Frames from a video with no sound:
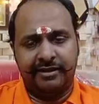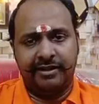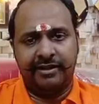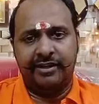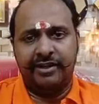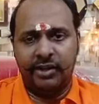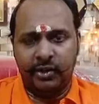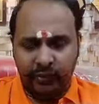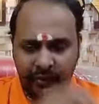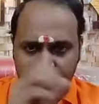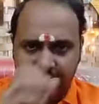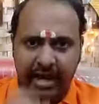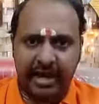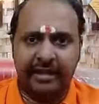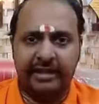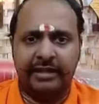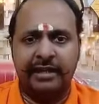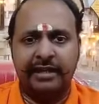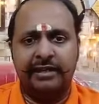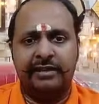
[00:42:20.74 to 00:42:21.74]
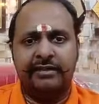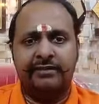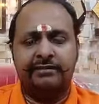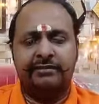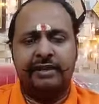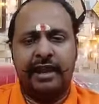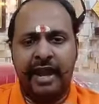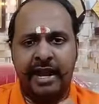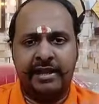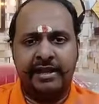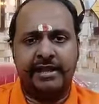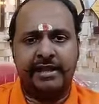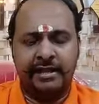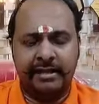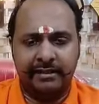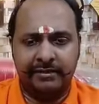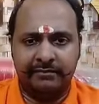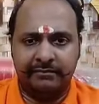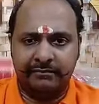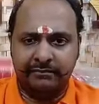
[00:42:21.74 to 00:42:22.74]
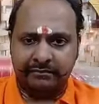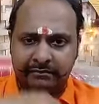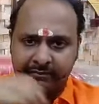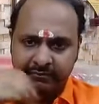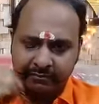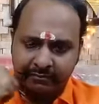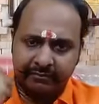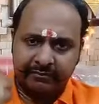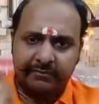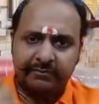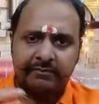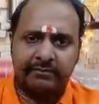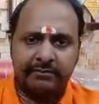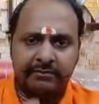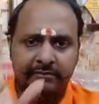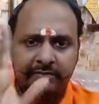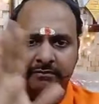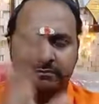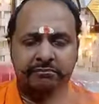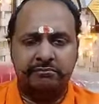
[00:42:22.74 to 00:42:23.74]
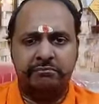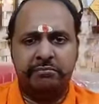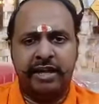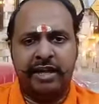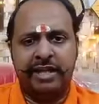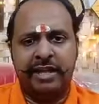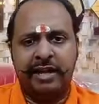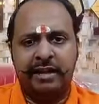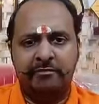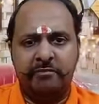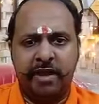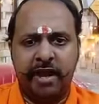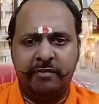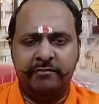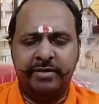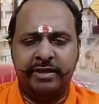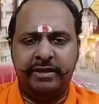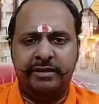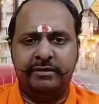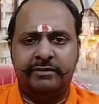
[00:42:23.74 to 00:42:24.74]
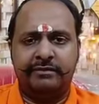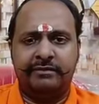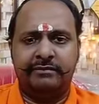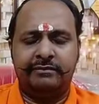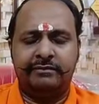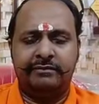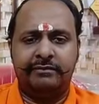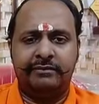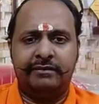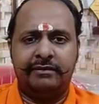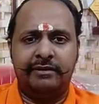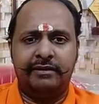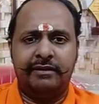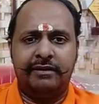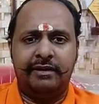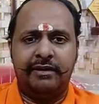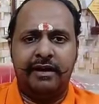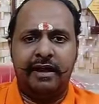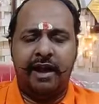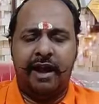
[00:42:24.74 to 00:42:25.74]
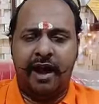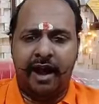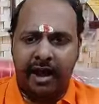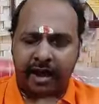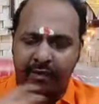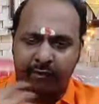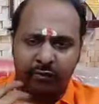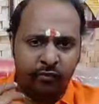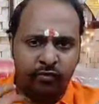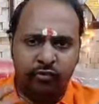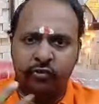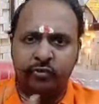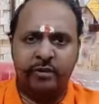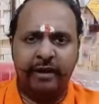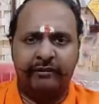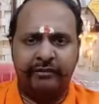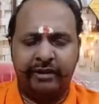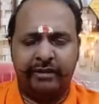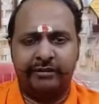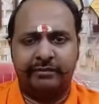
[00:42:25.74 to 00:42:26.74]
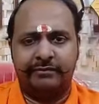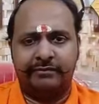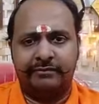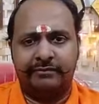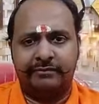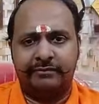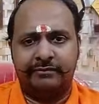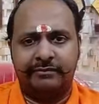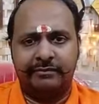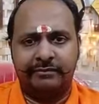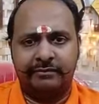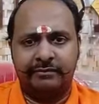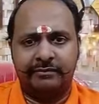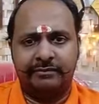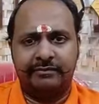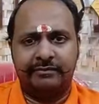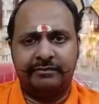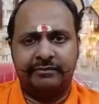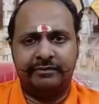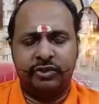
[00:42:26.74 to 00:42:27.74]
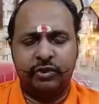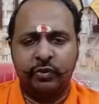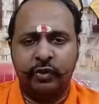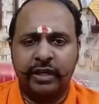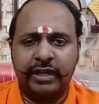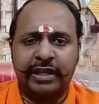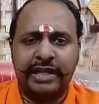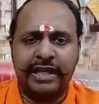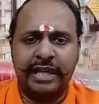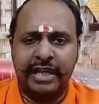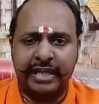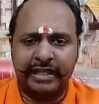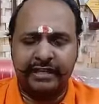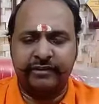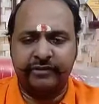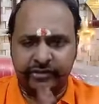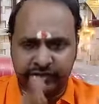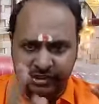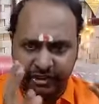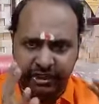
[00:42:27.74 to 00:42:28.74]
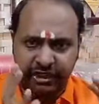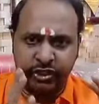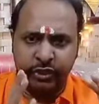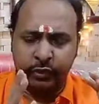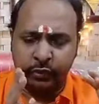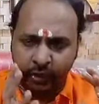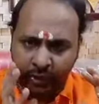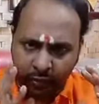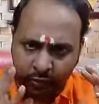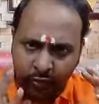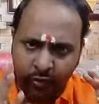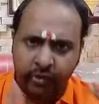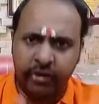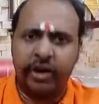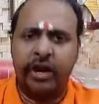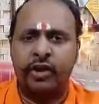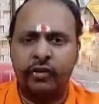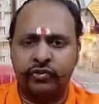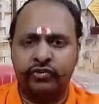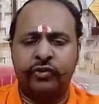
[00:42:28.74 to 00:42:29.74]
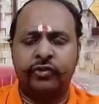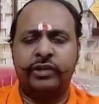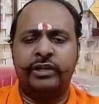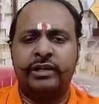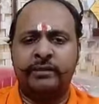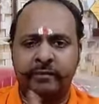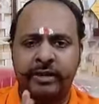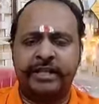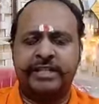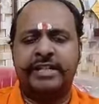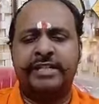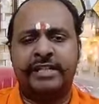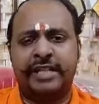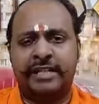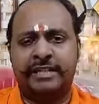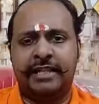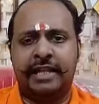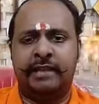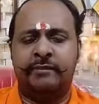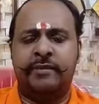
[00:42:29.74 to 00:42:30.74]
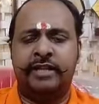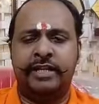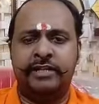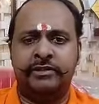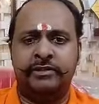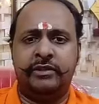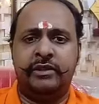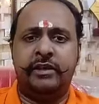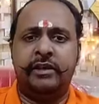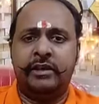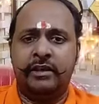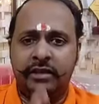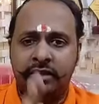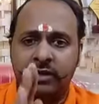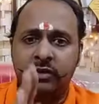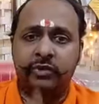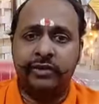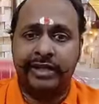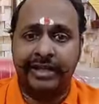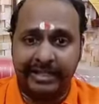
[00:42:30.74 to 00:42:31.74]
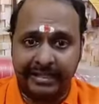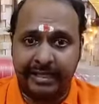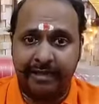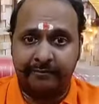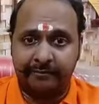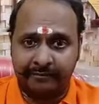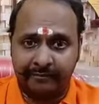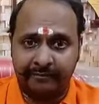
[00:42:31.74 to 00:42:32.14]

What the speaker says: Your uncle, auntie, bhaiya, babi or whomever, your relatives in your own house only patients are there means you treat them